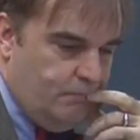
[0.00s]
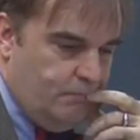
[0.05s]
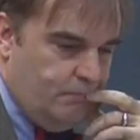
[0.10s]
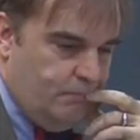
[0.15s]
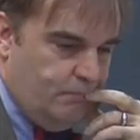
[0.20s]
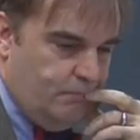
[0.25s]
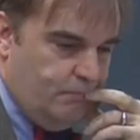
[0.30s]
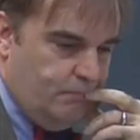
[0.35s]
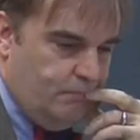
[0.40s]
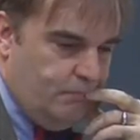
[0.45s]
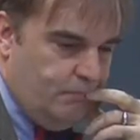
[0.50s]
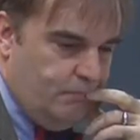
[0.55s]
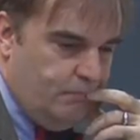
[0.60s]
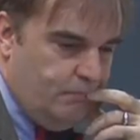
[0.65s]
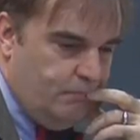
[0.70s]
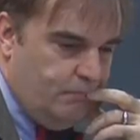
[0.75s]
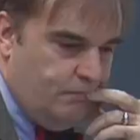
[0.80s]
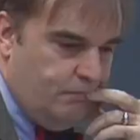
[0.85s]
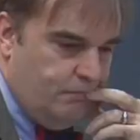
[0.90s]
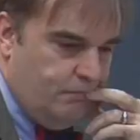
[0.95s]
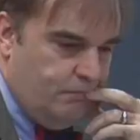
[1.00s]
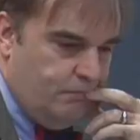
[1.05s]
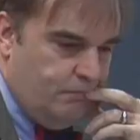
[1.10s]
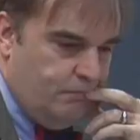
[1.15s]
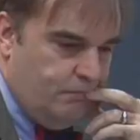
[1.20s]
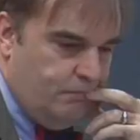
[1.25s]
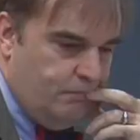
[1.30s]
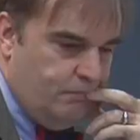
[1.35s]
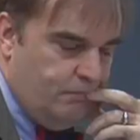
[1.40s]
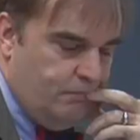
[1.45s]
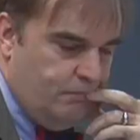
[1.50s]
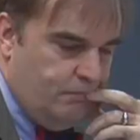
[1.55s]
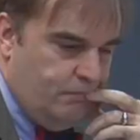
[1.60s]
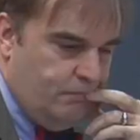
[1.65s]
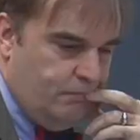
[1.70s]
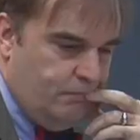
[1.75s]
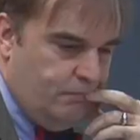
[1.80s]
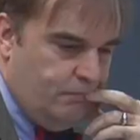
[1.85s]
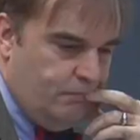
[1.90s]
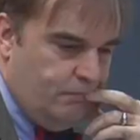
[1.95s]

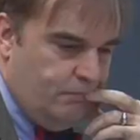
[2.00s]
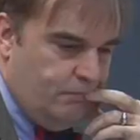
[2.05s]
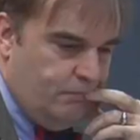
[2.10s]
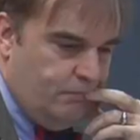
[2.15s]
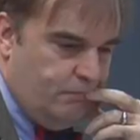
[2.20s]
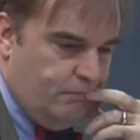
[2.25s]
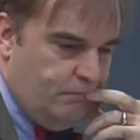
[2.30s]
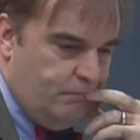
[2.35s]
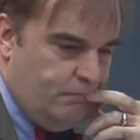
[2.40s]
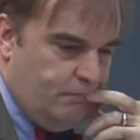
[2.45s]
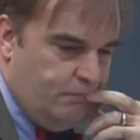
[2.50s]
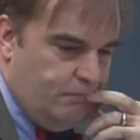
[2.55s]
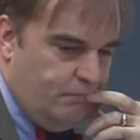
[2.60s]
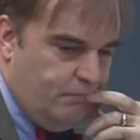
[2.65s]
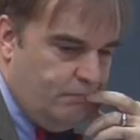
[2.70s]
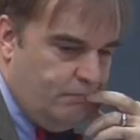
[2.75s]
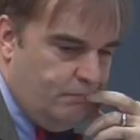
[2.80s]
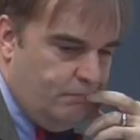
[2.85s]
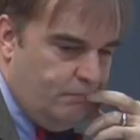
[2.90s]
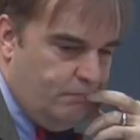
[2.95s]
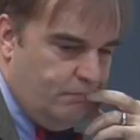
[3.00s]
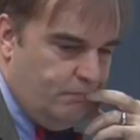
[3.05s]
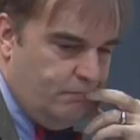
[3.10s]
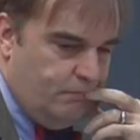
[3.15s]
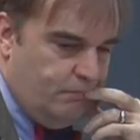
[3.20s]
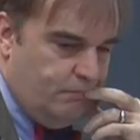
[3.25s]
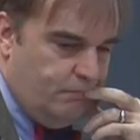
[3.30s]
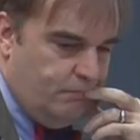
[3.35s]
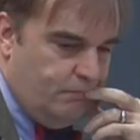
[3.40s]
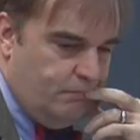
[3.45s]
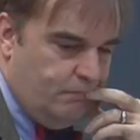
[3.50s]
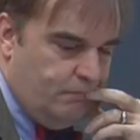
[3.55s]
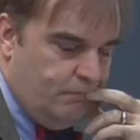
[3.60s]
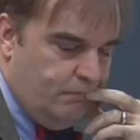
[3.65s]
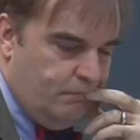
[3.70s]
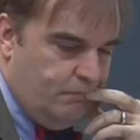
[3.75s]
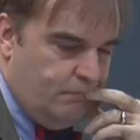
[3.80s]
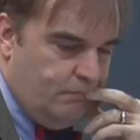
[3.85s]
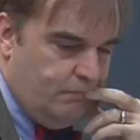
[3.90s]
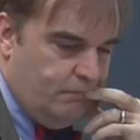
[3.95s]

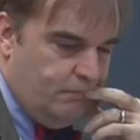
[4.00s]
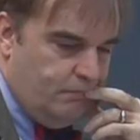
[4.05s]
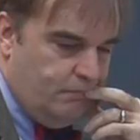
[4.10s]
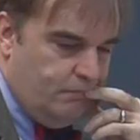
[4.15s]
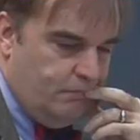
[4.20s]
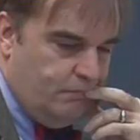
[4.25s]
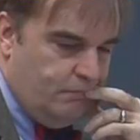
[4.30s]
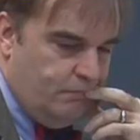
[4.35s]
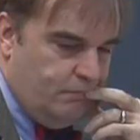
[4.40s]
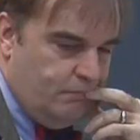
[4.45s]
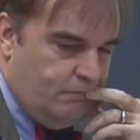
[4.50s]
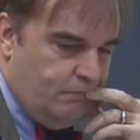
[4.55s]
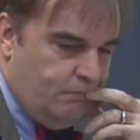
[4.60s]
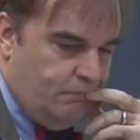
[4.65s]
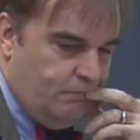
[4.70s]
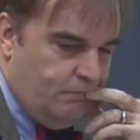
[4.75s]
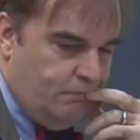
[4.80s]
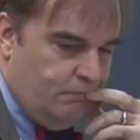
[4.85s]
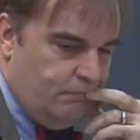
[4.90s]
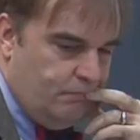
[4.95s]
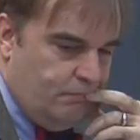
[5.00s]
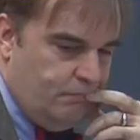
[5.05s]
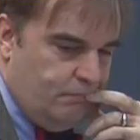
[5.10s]
(not speaking)